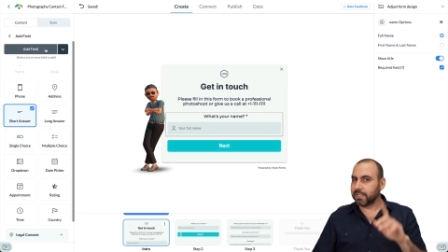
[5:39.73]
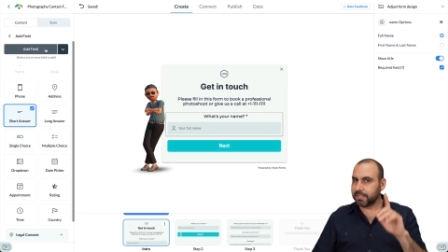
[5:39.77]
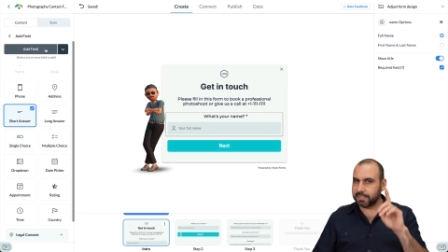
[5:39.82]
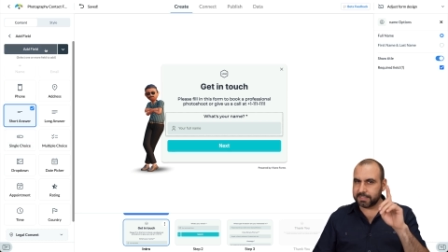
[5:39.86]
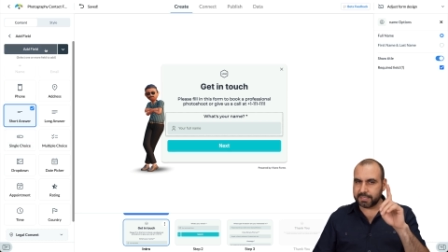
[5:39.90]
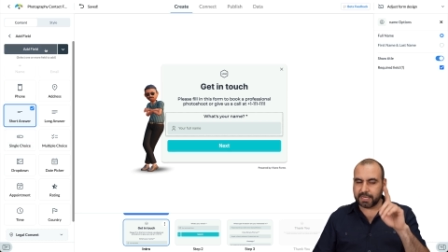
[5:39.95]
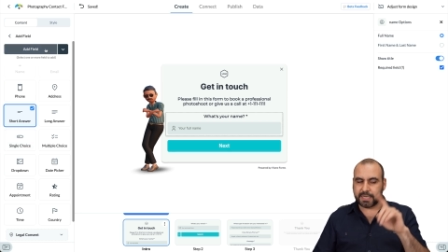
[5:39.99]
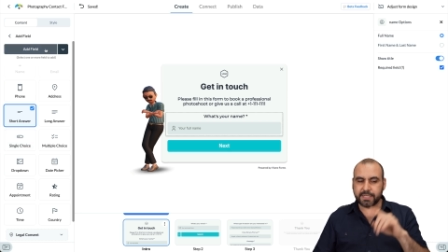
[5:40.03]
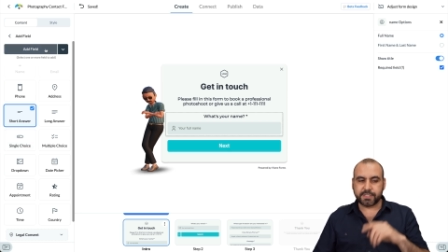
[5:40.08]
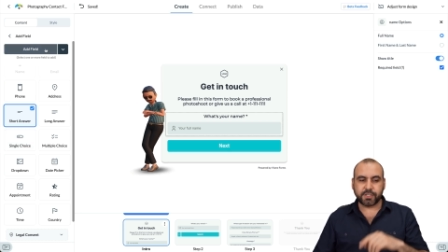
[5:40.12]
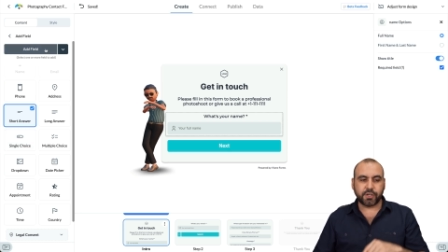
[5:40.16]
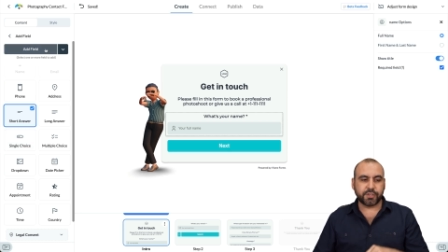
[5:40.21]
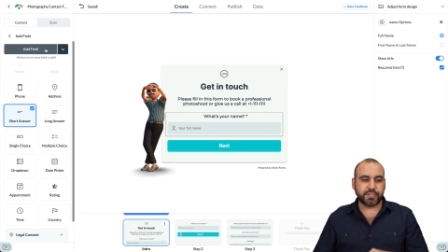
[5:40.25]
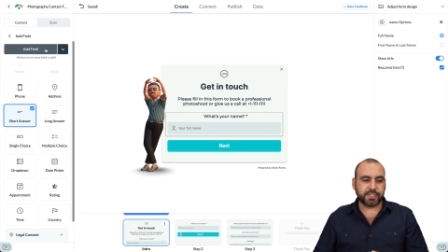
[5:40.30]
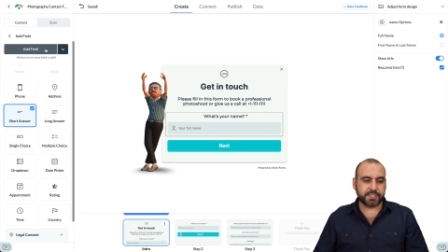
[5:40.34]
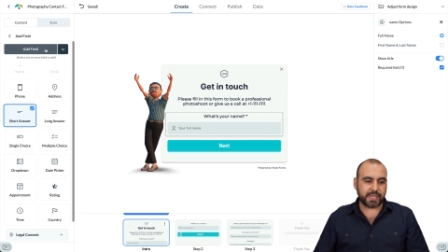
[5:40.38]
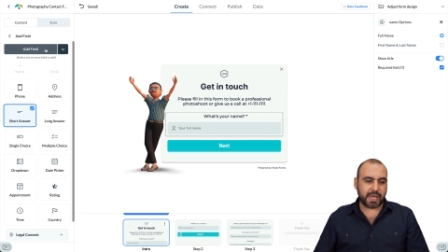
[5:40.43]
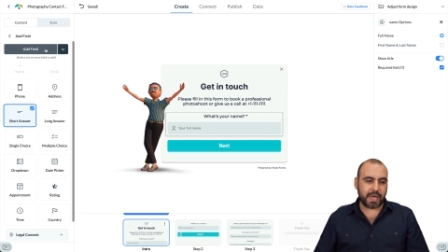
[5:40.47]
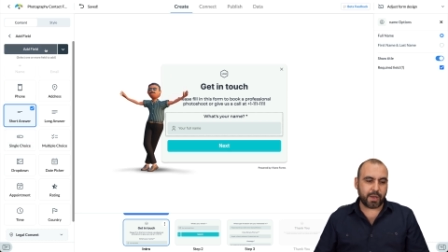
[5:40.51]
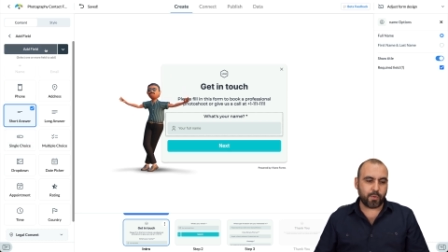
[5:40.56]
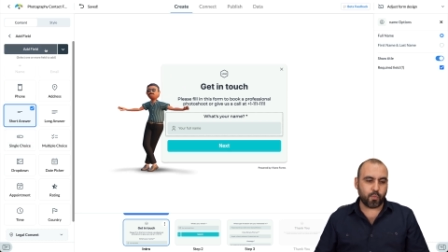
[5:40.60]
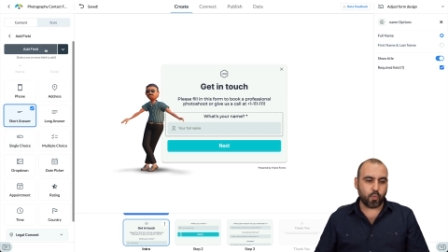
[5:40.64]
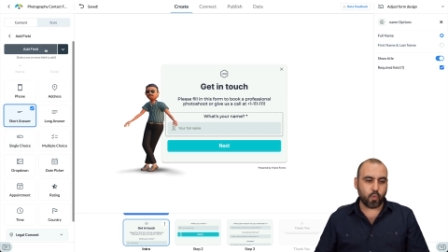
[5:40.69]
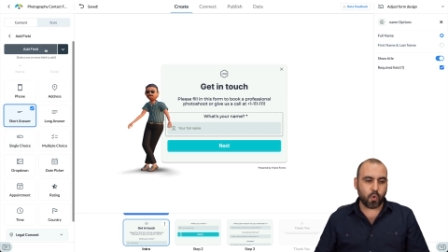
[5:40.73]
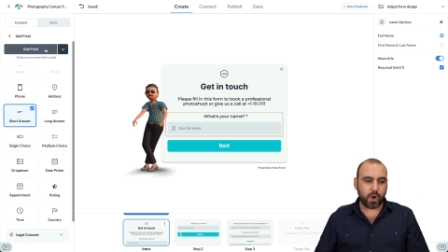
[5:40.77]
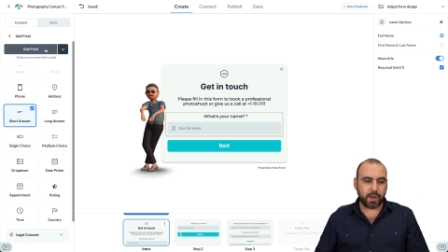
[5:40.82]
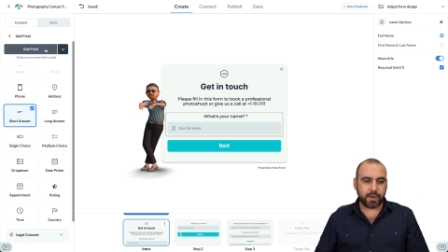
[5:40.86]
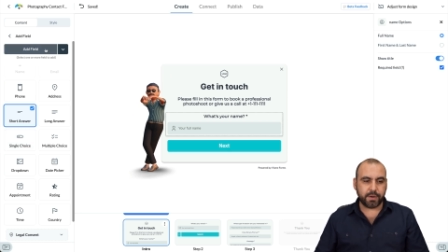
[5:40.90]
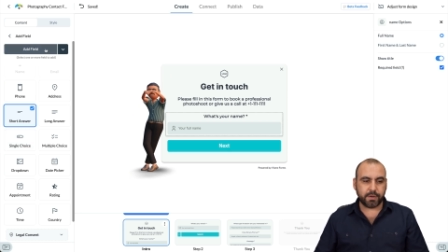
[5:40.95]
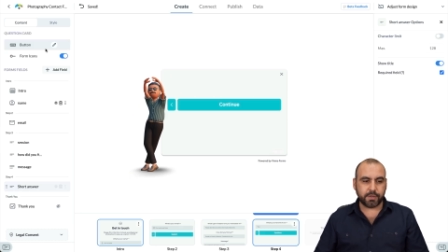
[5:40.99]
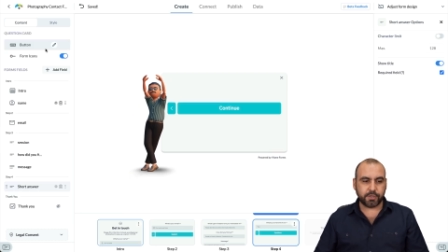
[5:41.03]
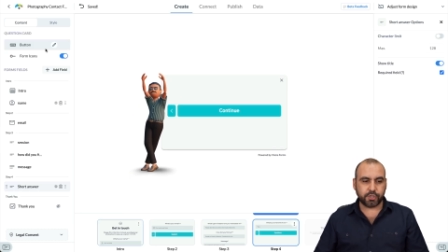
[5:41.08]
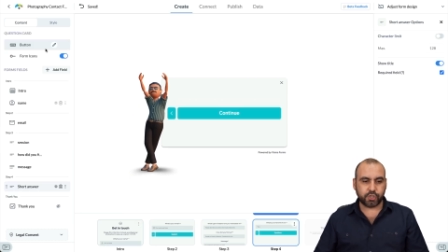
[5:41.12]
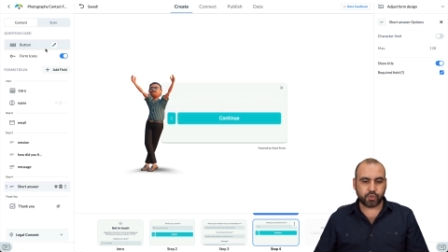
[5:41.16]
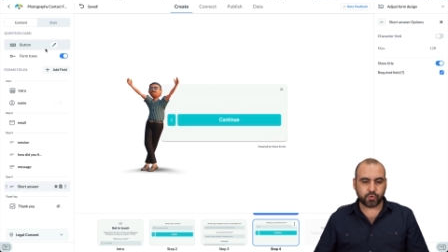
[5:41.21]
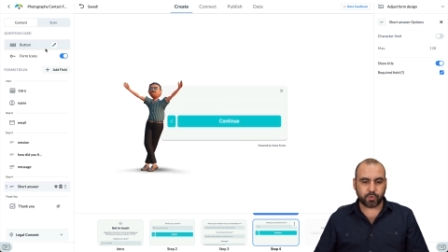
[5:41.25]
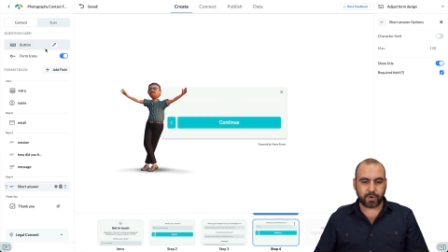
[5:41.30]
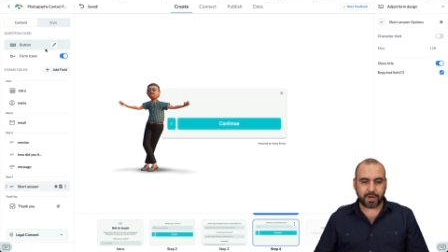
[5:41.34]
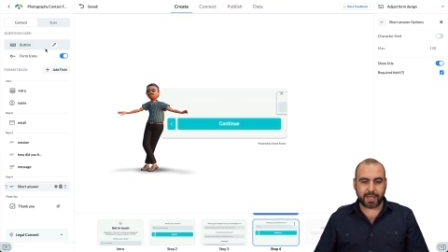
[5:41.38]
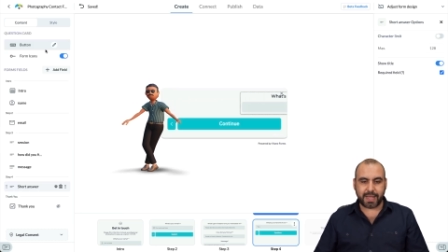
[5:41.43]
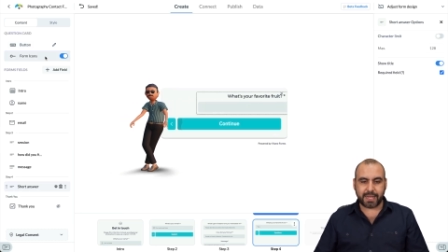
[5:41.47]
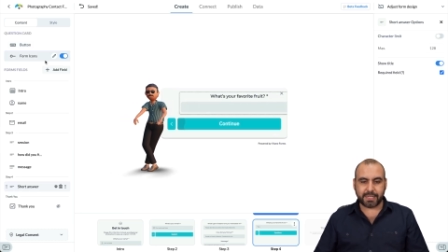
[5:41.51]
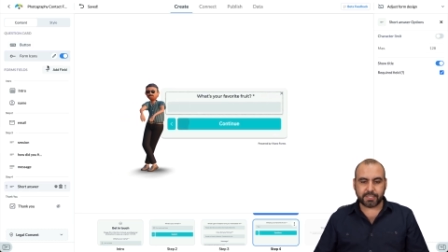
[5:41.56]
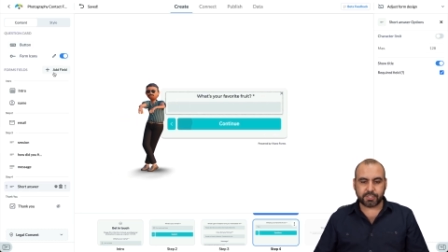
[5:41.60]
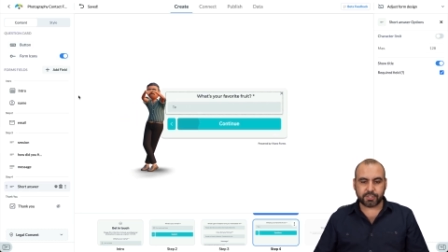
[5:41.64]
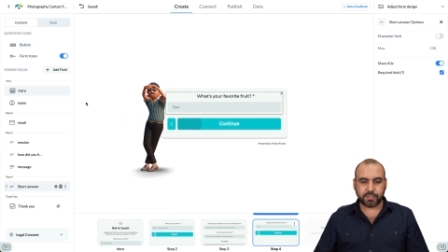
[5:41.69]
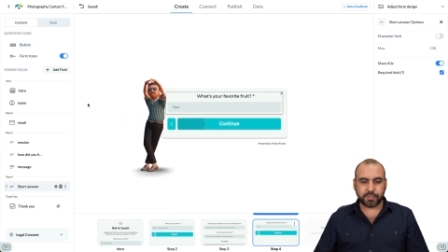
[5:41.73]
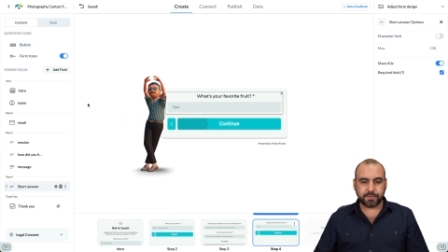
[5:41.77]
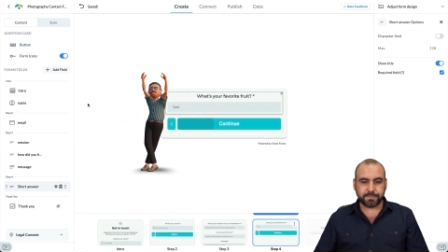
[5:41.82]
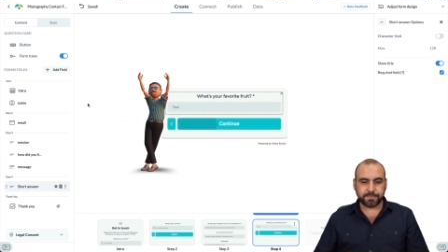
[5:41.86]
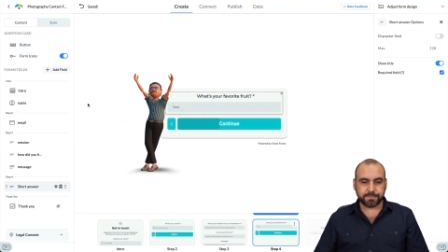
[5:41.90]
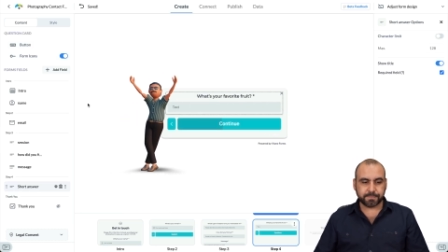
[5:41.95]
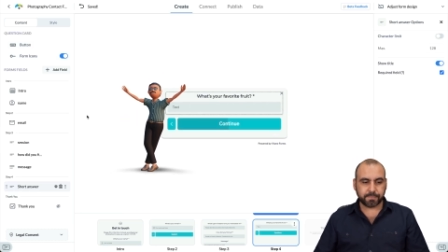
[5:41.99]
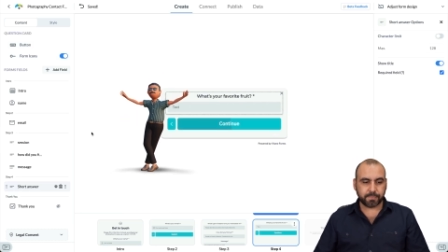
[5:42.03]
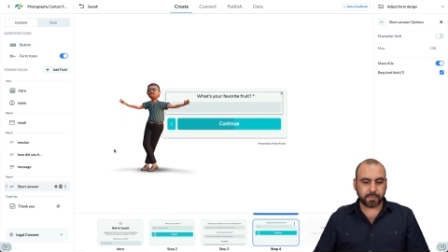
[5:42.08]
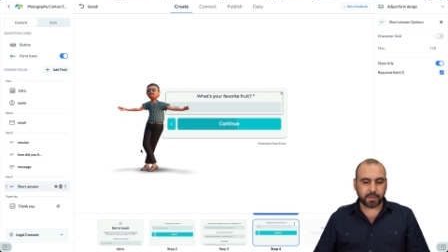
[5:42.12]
In this case, I'll just add one short answer.